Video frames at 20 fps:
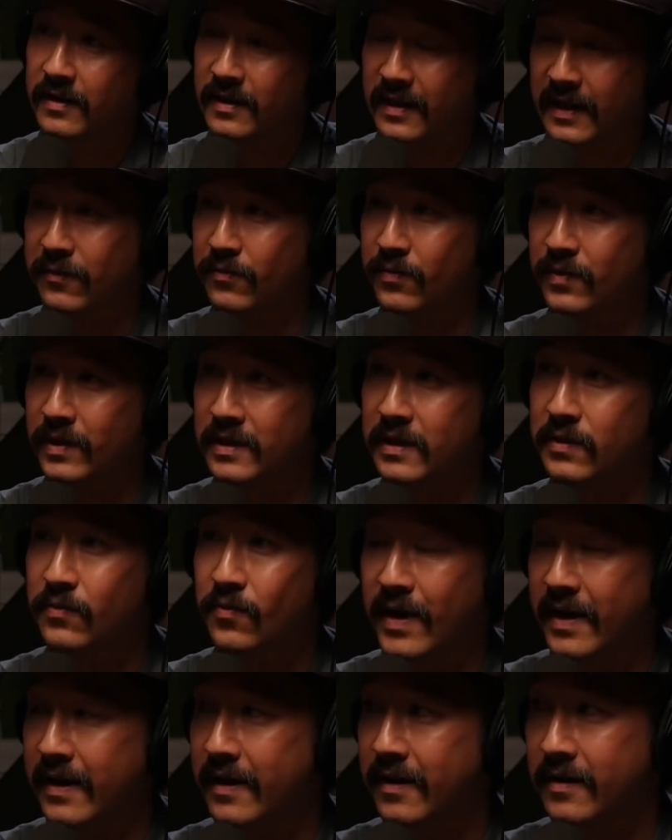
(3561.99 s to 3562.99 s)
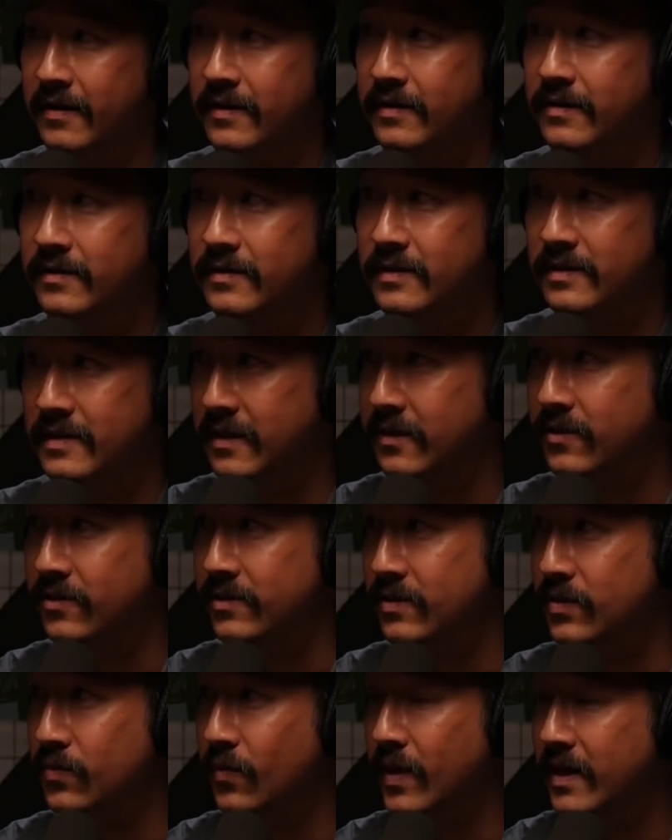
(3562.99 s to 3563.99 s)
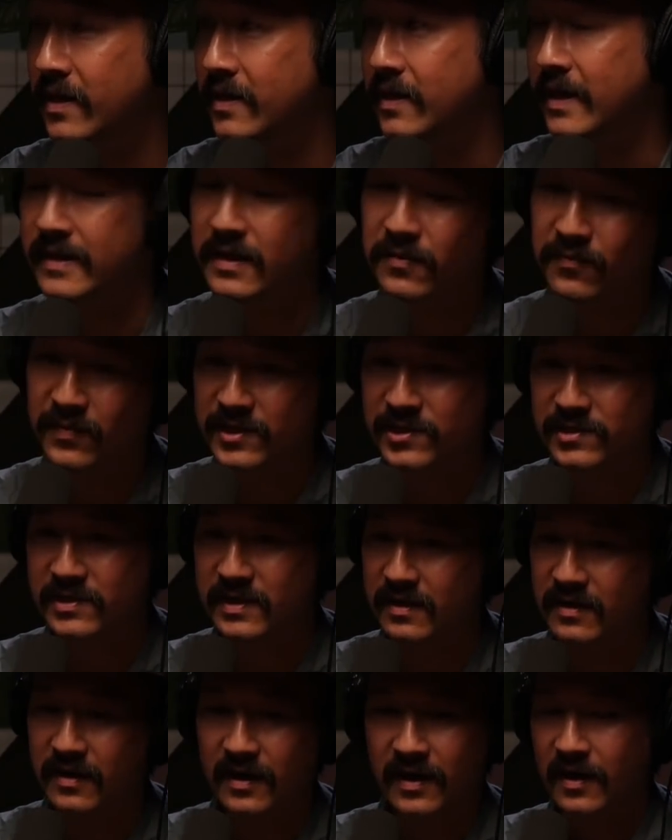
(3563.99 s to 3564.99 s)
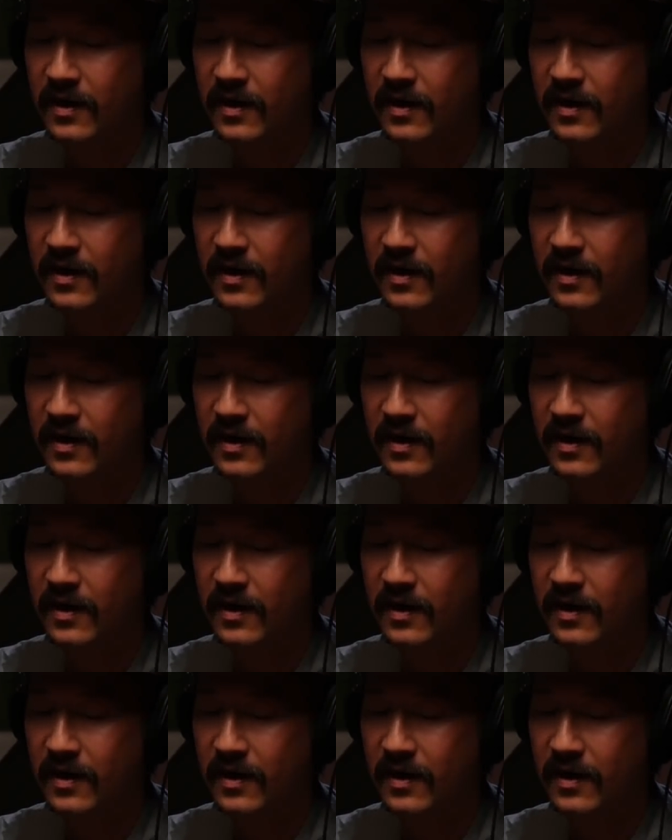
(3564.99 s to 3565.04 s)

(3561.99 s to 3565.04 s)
like really rare sneakers as well, and then we just get